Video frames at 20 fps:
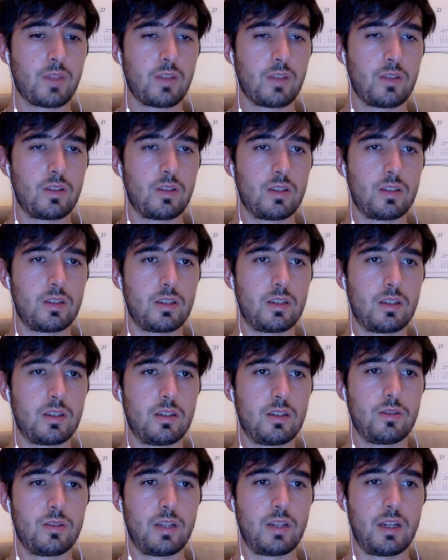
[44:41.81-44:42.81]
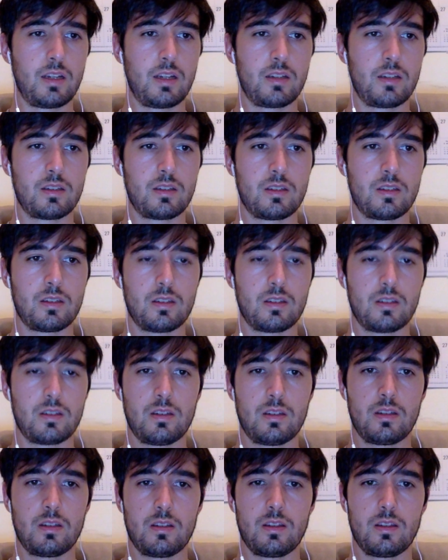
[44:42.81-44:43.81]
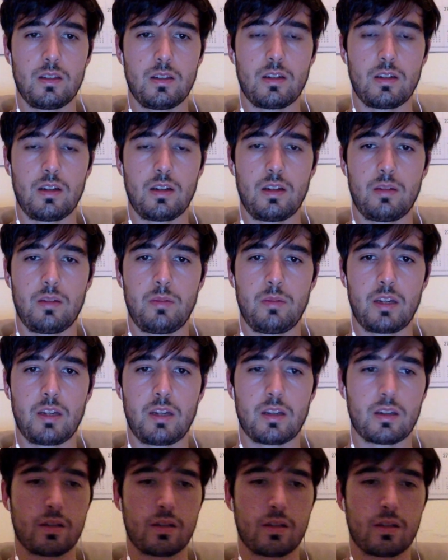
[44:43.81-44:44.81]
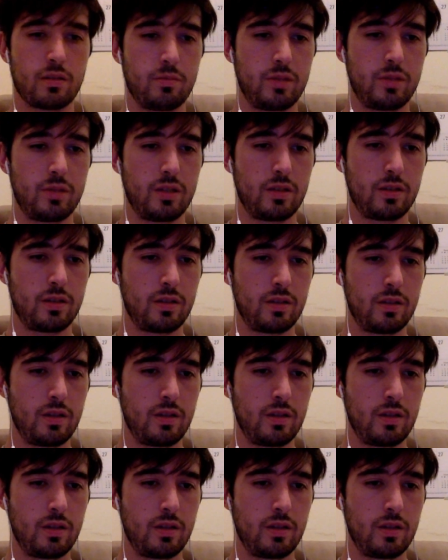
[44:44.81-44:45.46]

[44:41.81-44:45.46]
So let's undo that automatic commit.